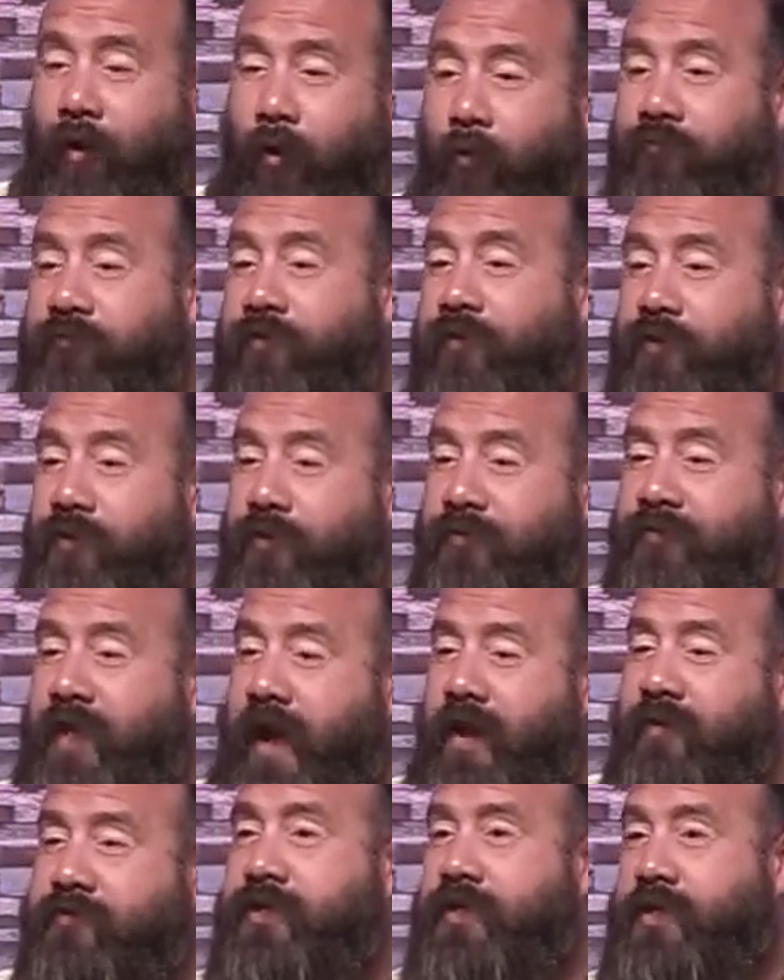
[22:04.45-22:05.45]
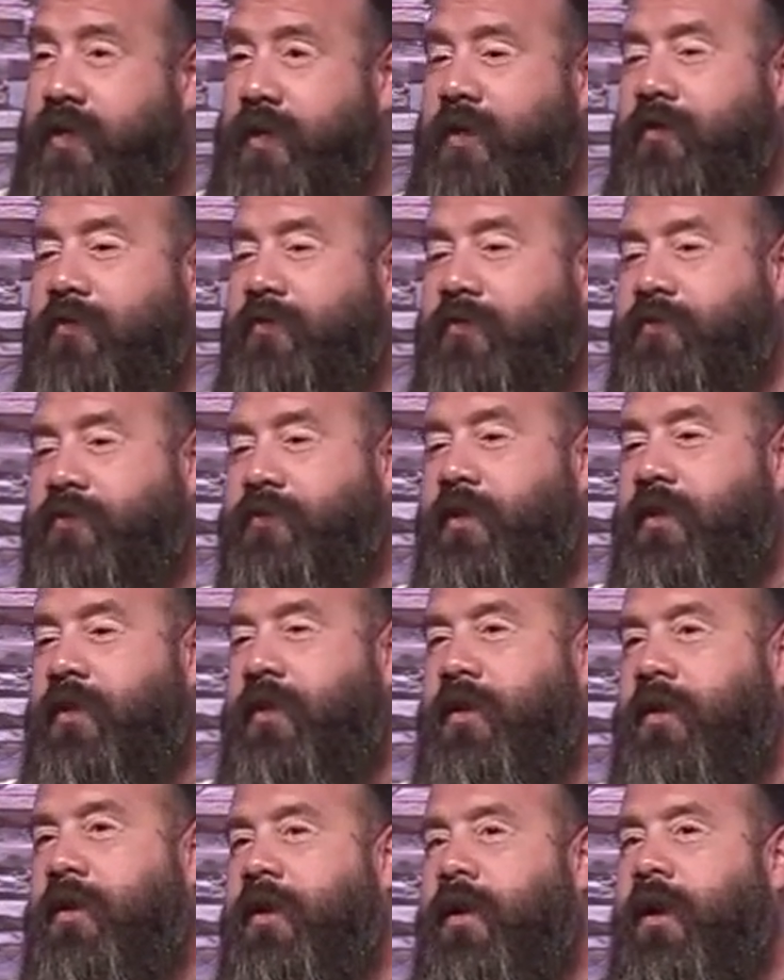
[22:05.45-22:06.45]
over 2,000 years
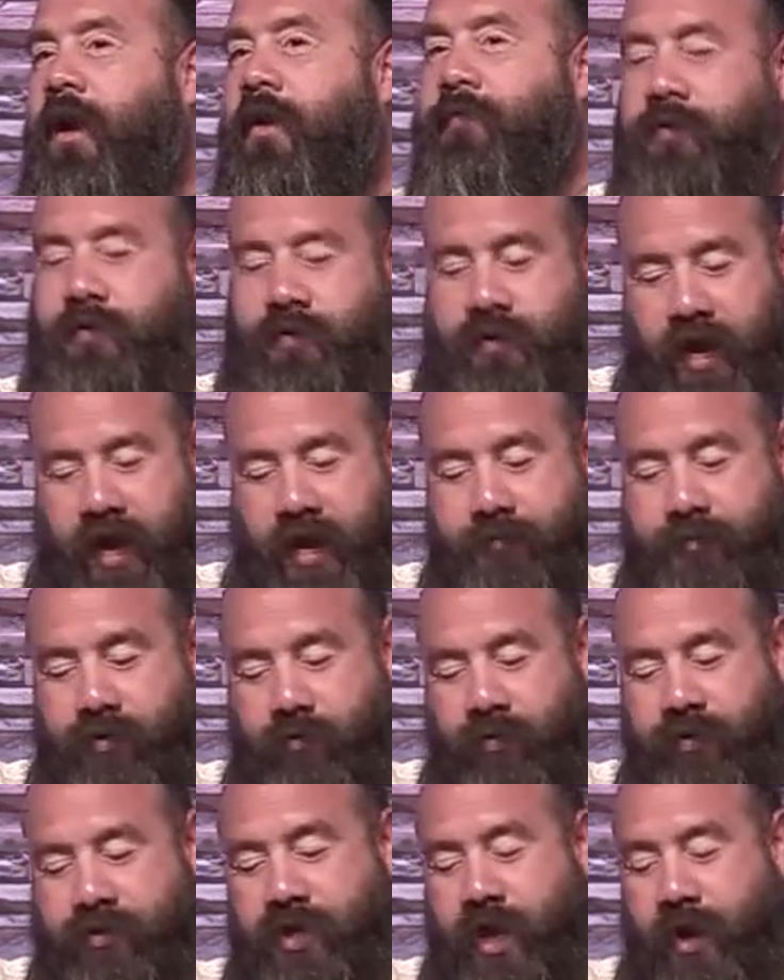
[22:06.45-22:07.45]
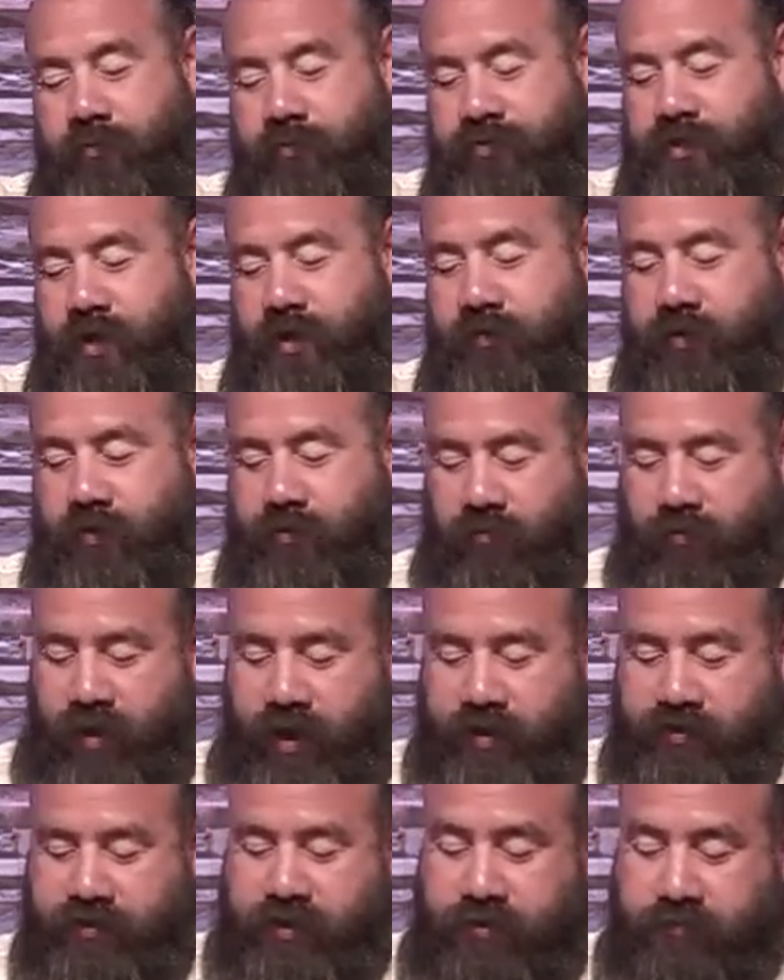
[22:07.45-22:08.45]
on the time in which I was on the
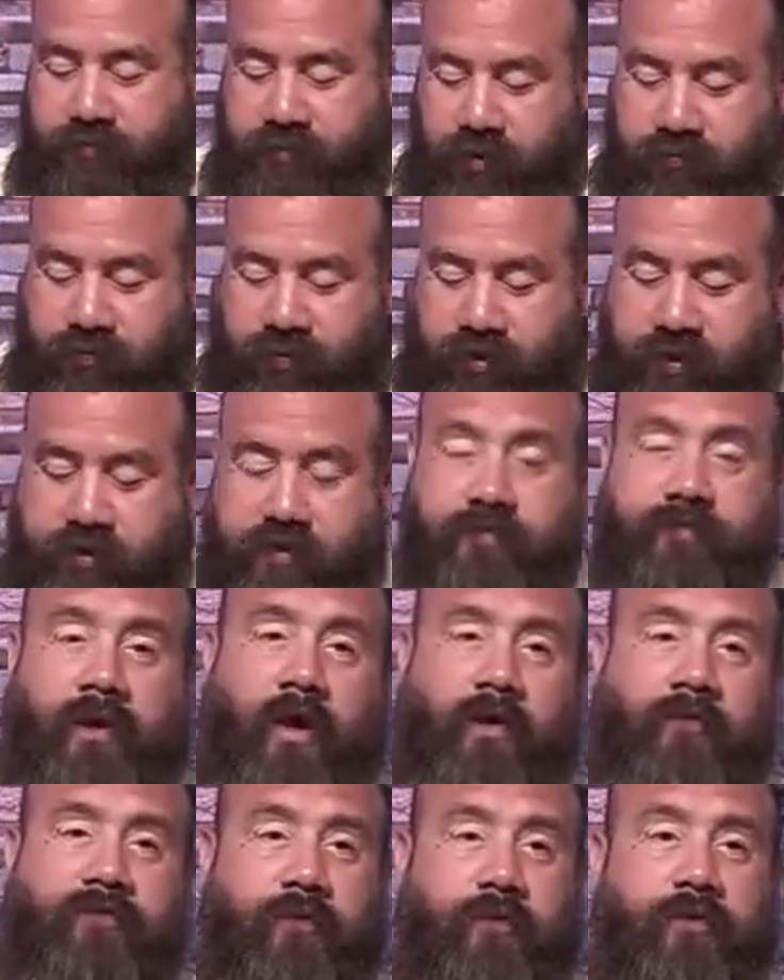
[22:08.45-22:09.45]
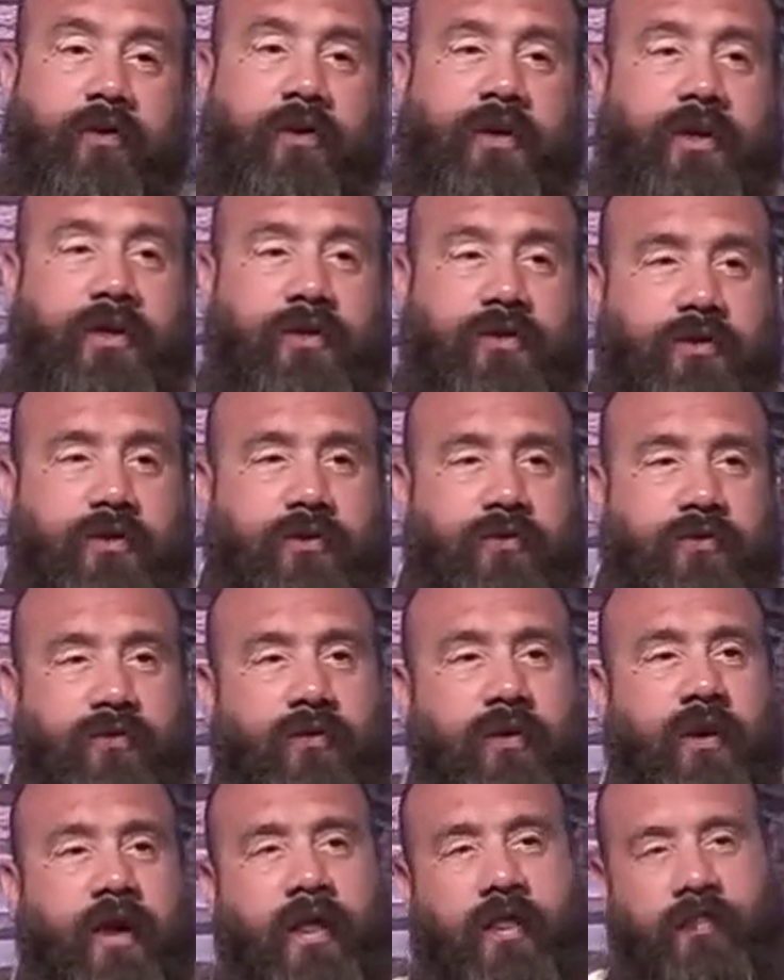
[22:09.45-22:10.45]
cross. Communion is also looking
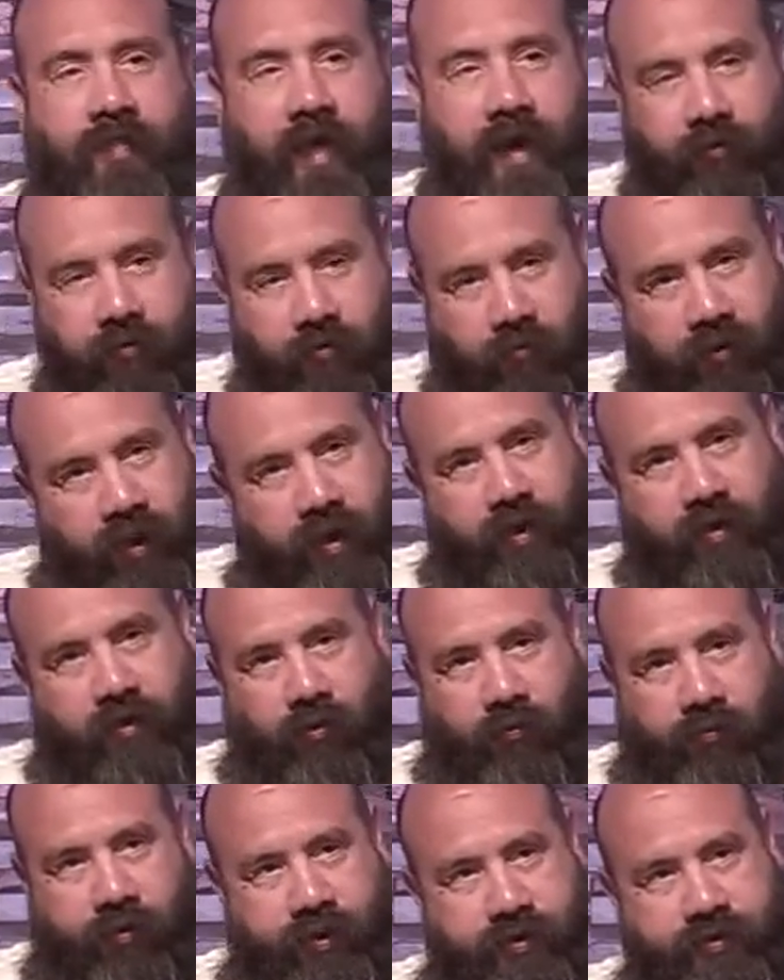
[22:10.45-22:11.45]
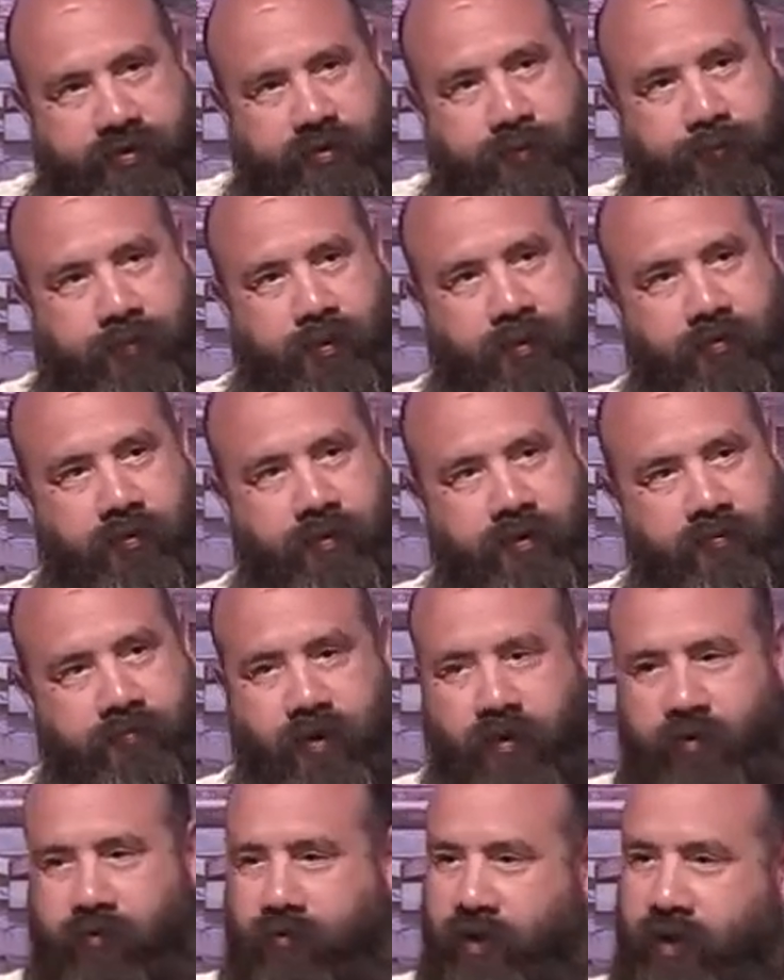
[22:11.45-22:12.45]
to that great, glorious appearing of
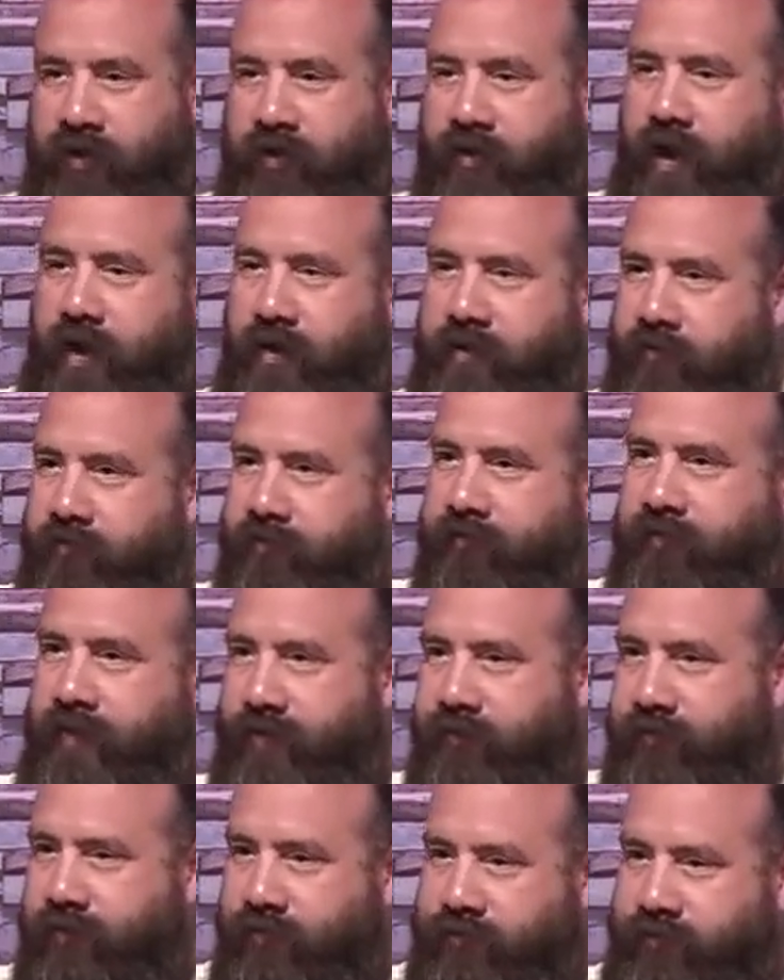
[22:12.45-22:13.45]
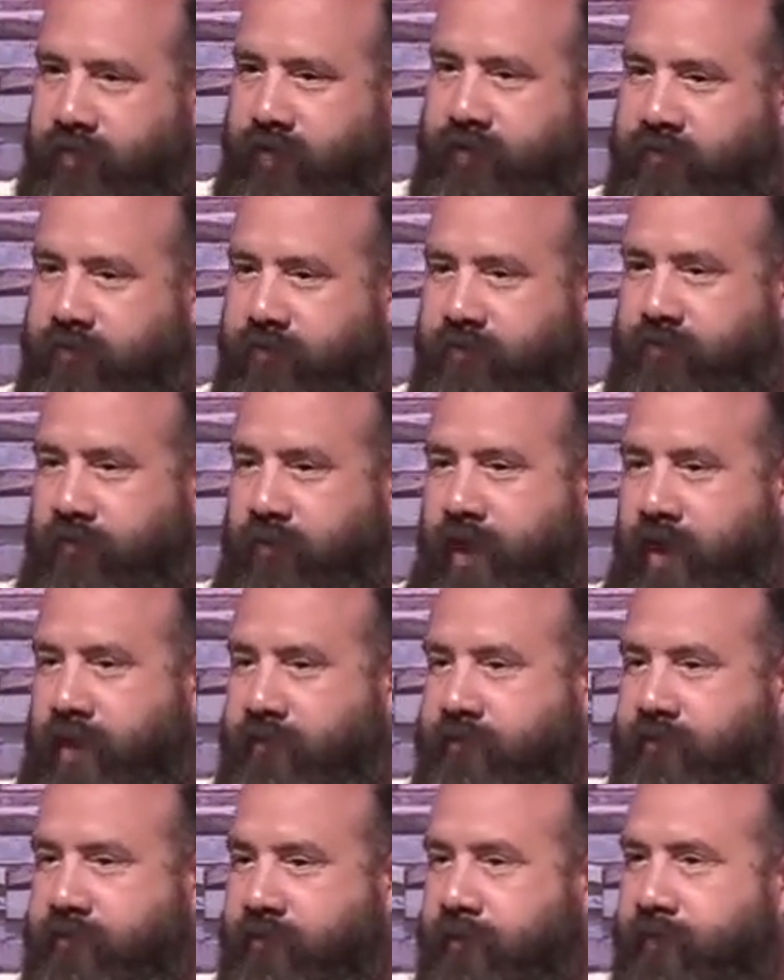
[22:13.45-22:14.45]
our great God and Savior, Jesus
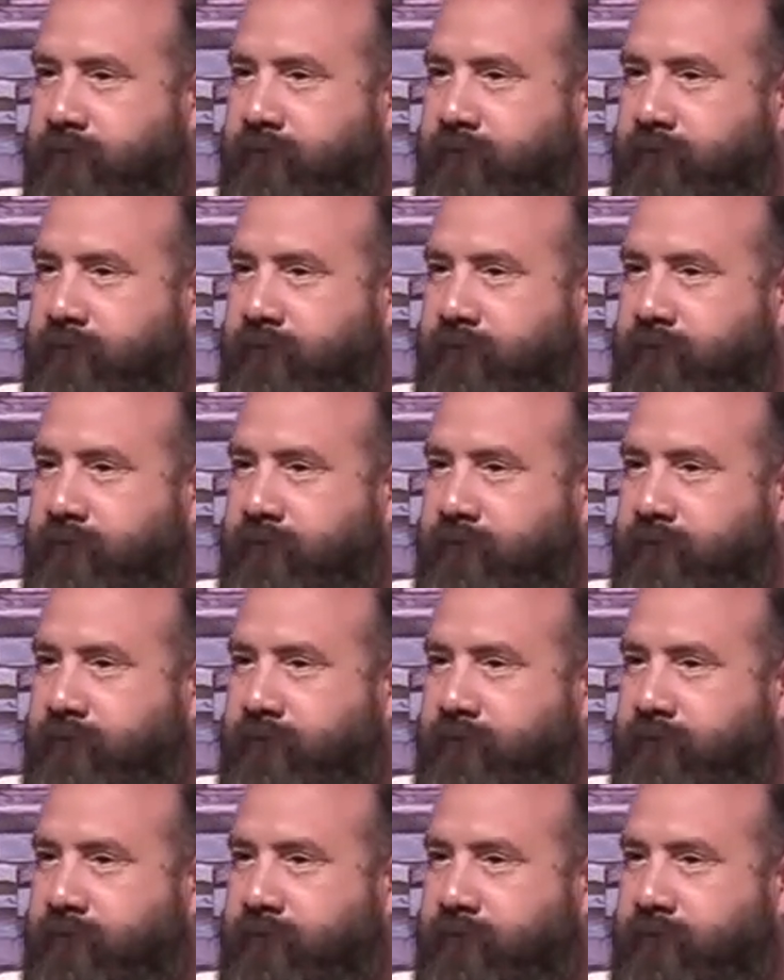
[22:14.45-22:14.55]
Christ.